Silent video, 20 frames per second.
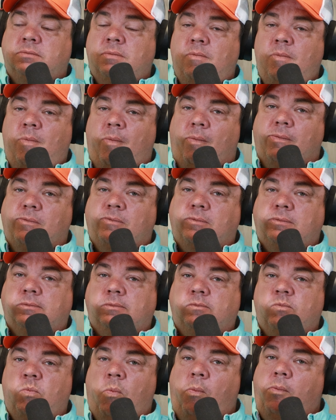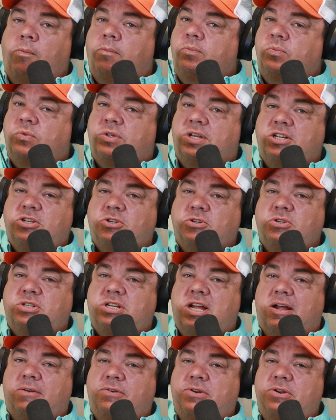Hmm. Guess you'll
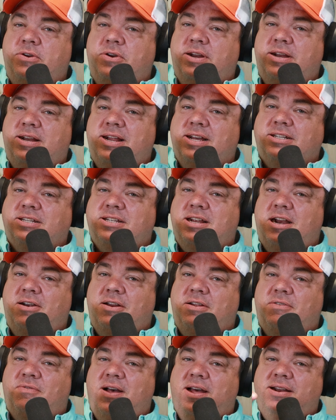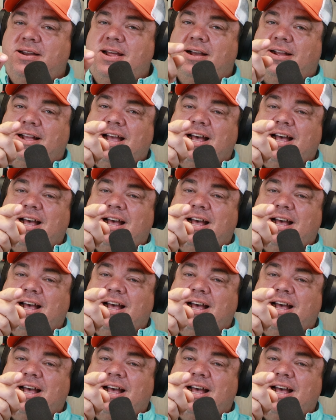just have to tune in next Saturday to find out.